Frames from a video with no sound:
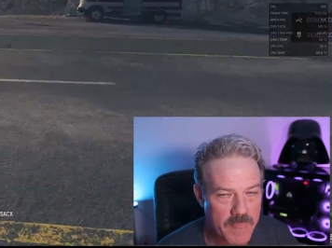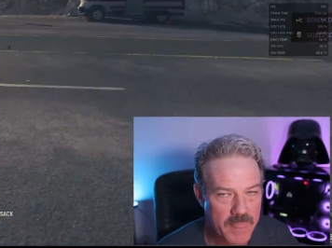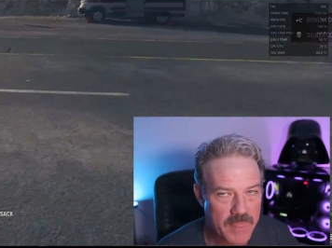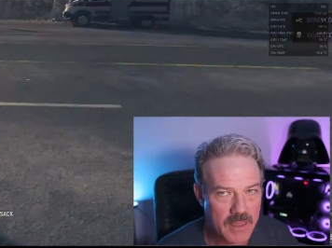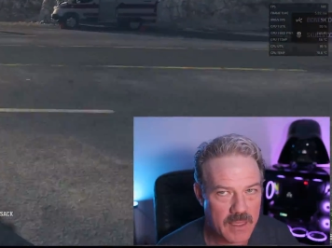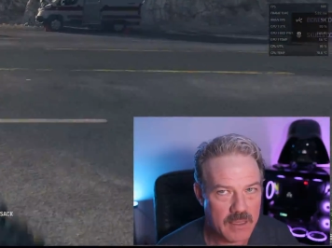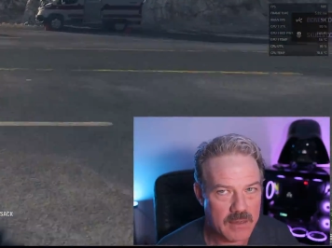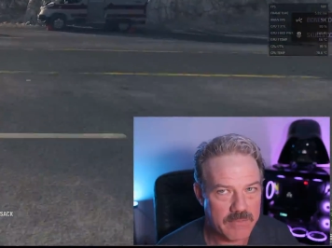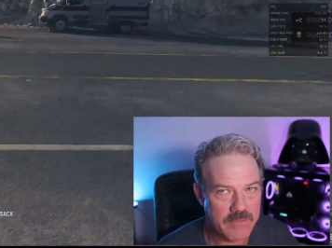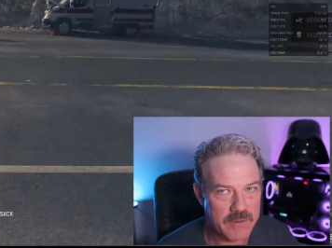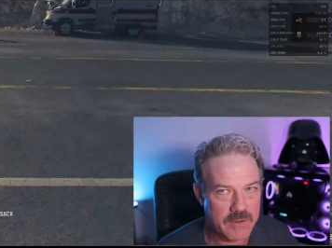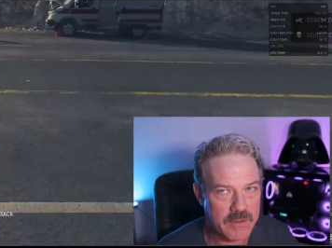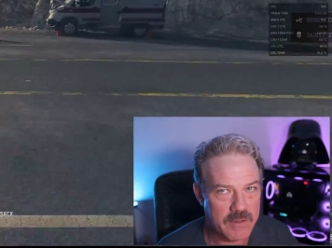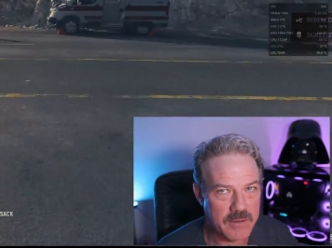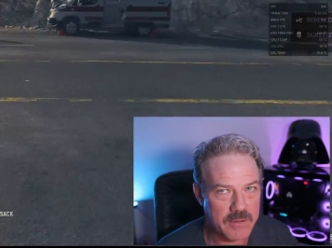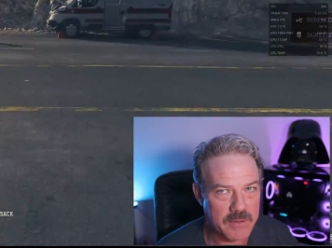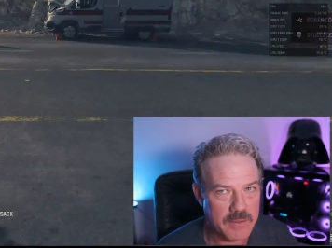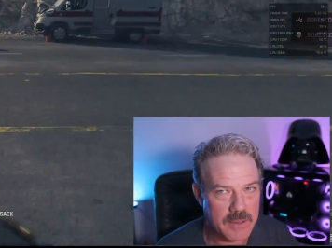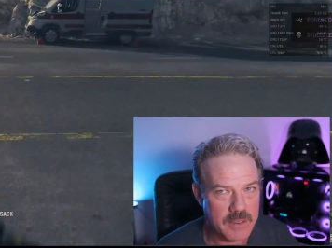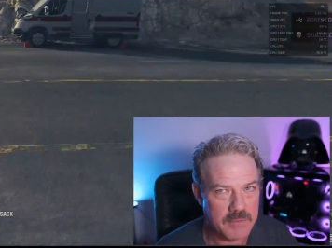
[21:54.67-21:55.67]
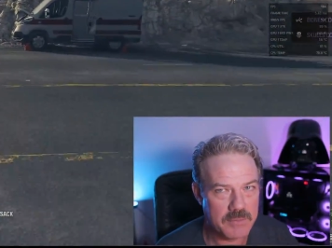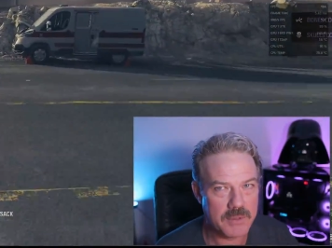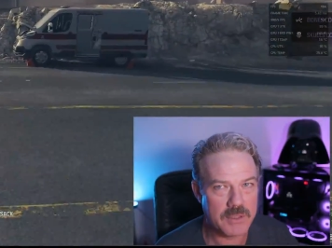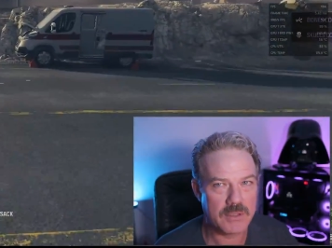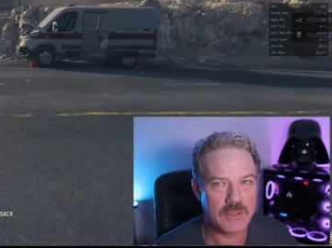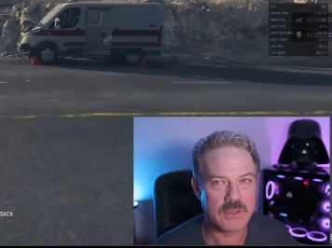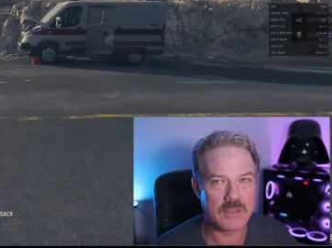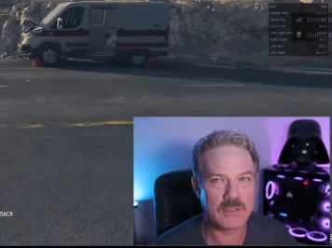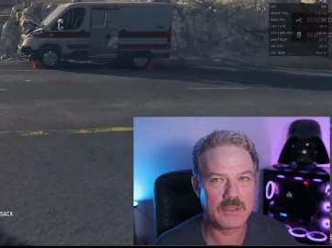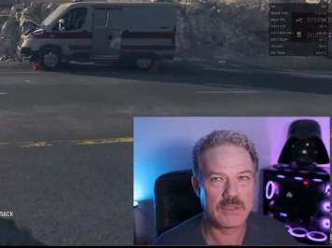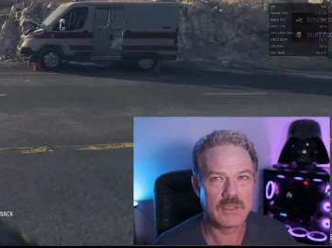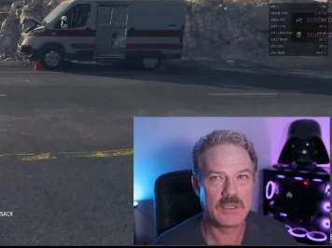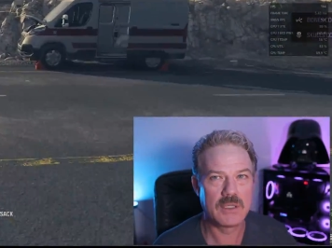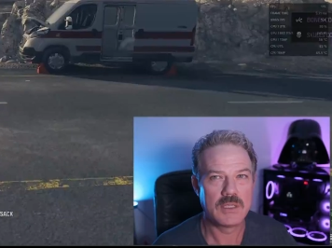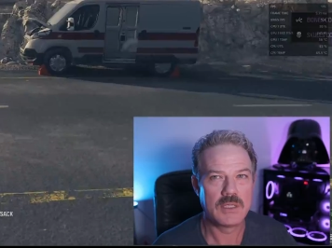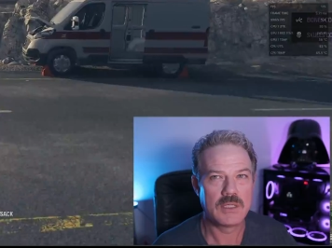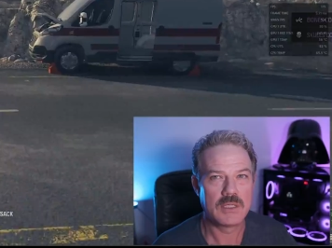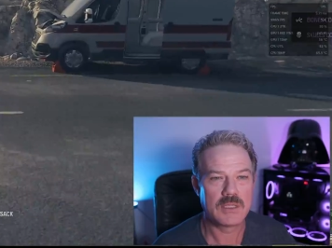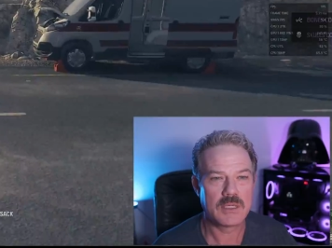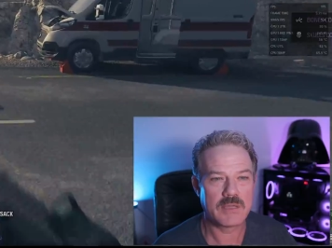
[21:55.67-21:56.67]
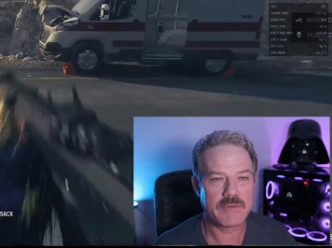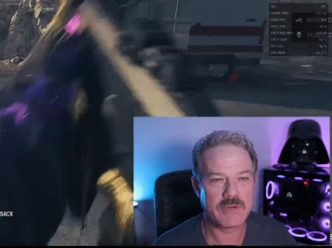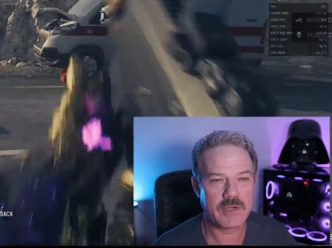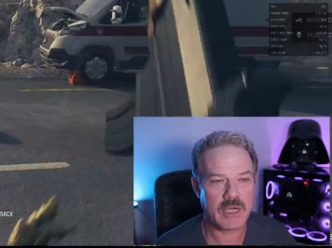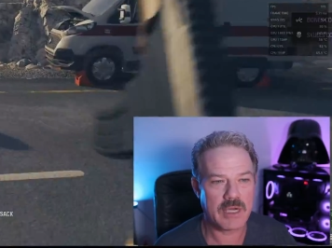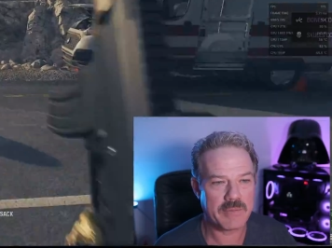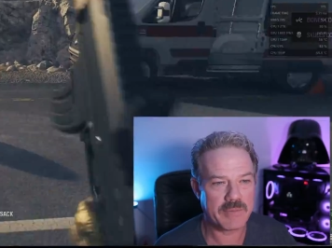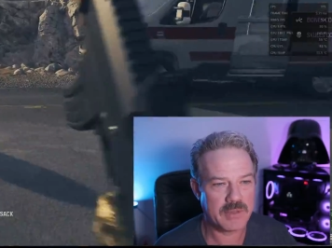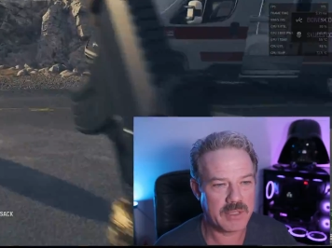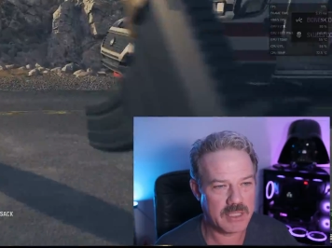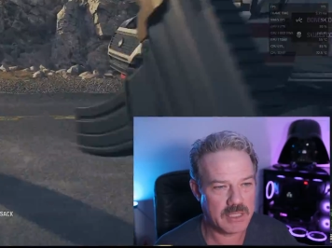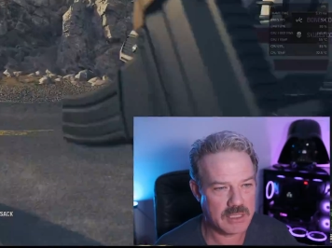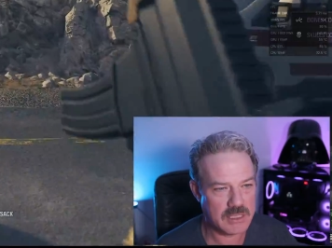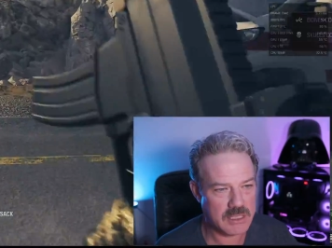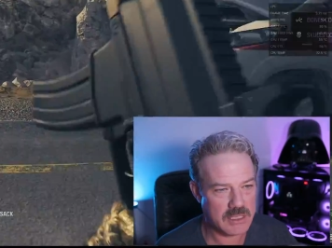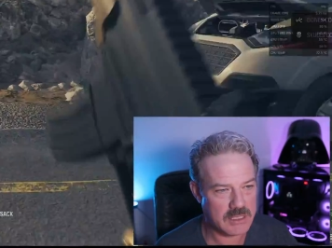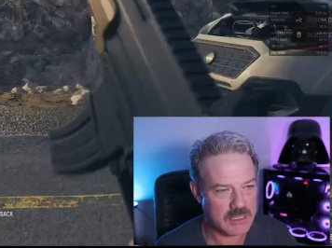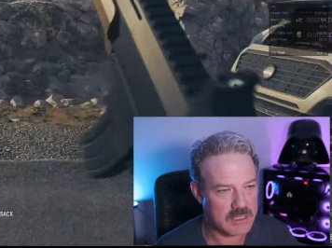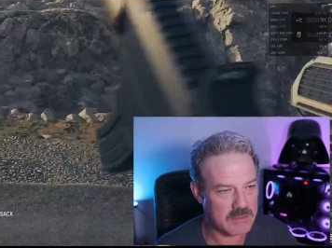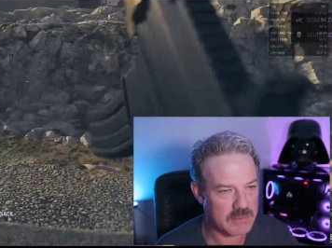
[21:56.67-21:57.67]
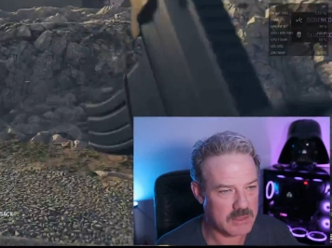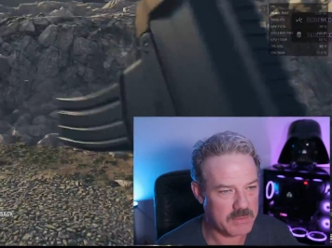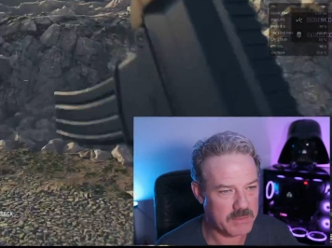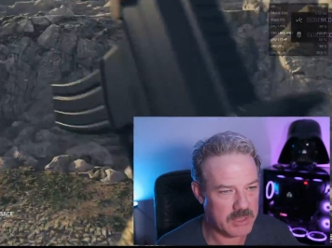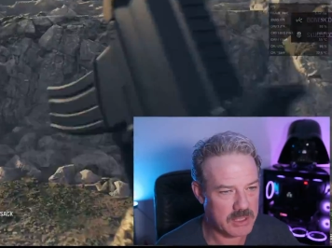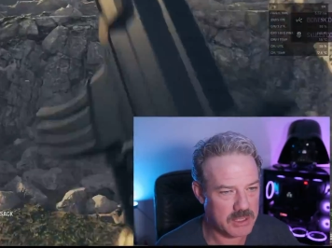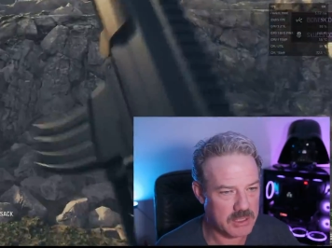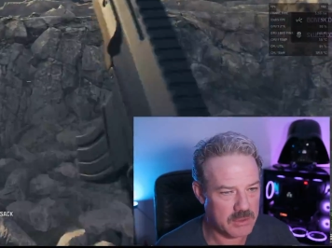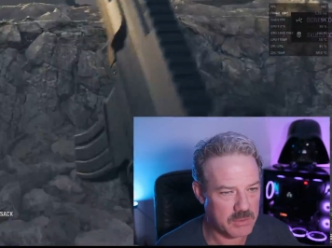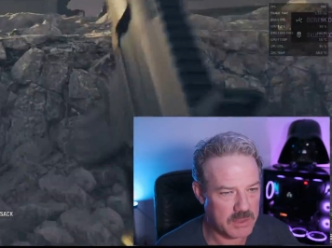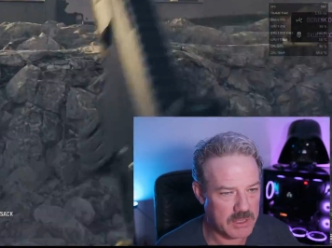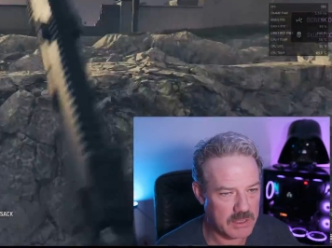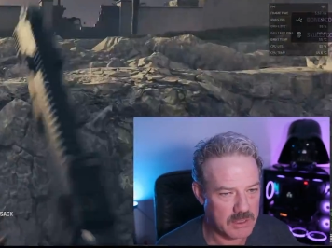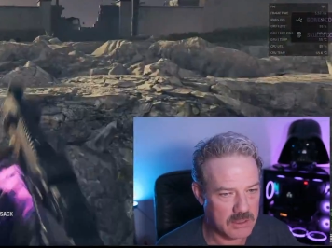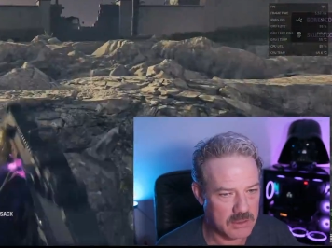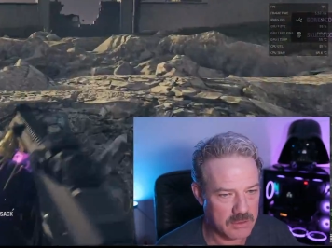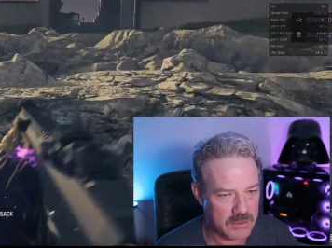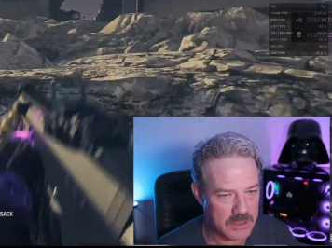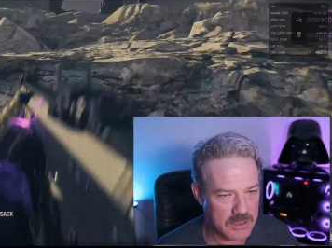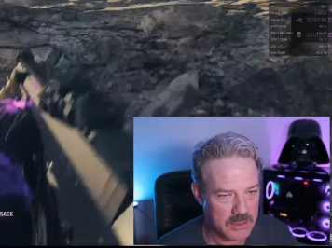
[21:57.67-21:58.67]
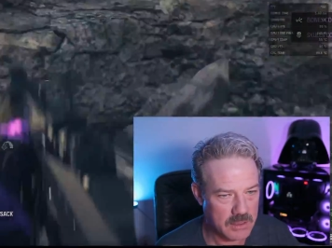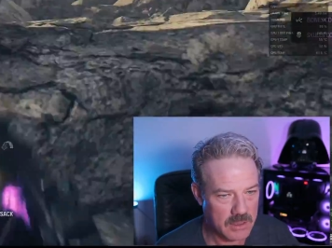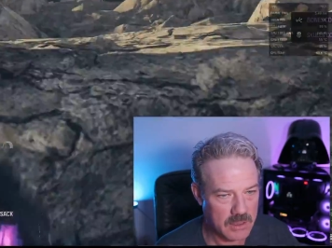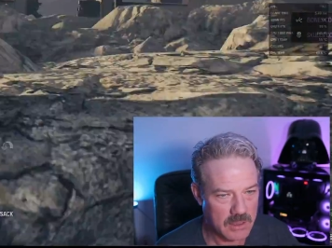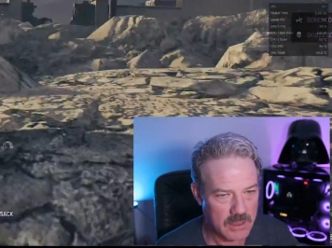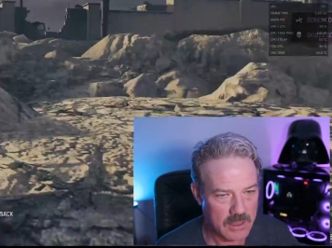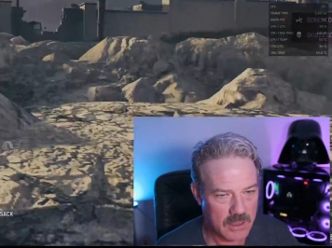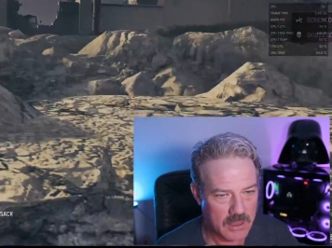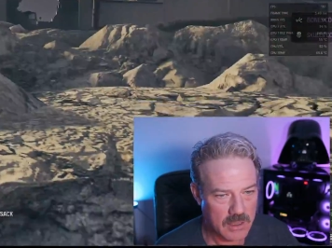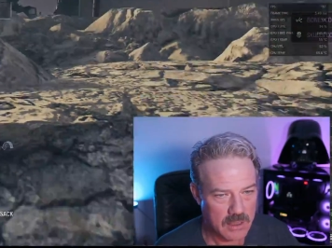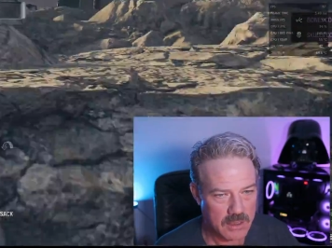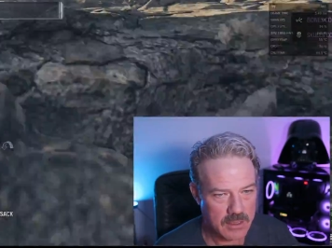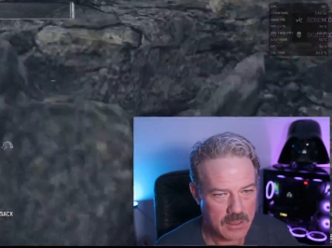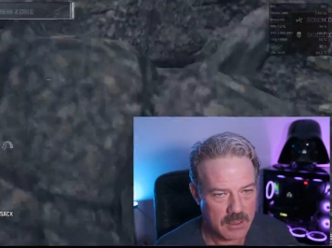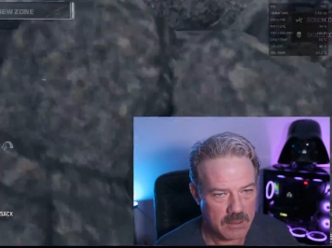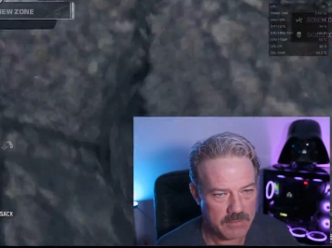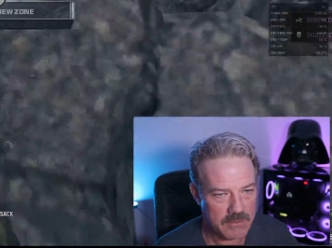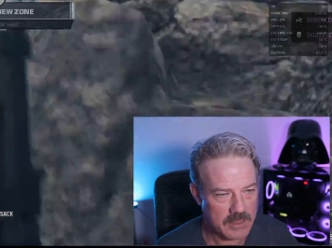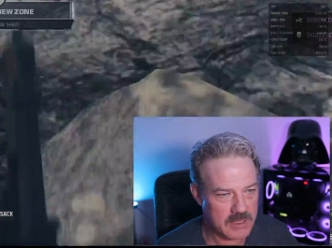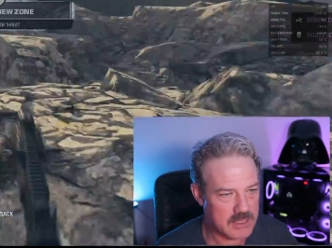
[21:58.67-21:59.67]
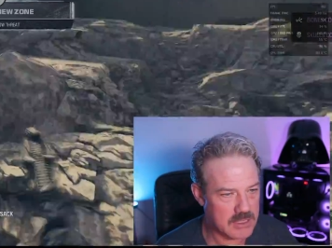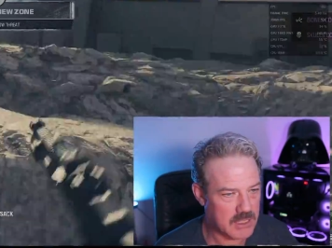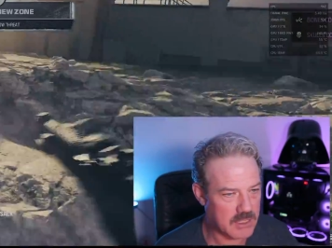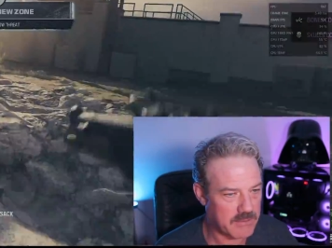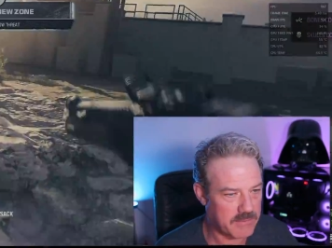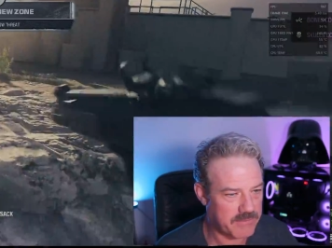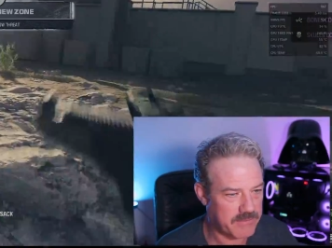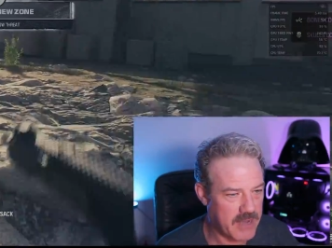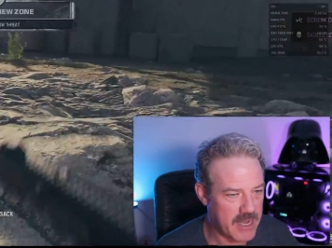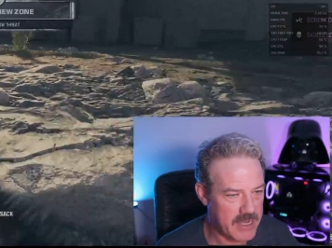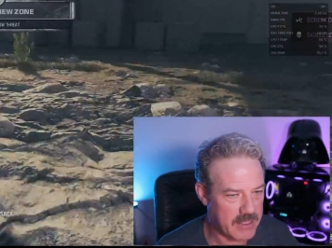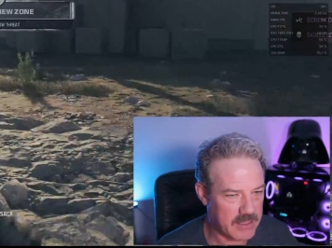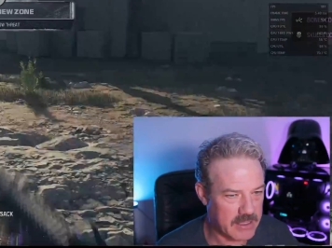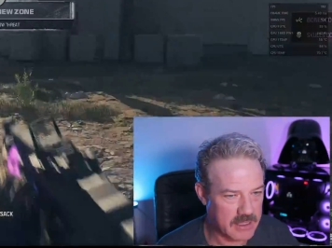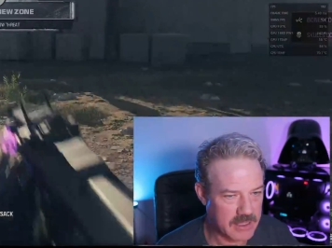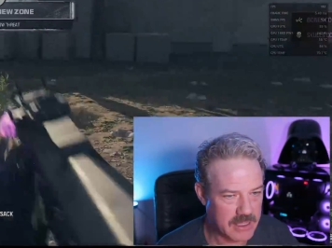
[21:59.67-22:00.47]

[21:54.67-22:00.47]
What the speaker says: think of a computer, think of an operating system, especially Windows, think of it as like a filing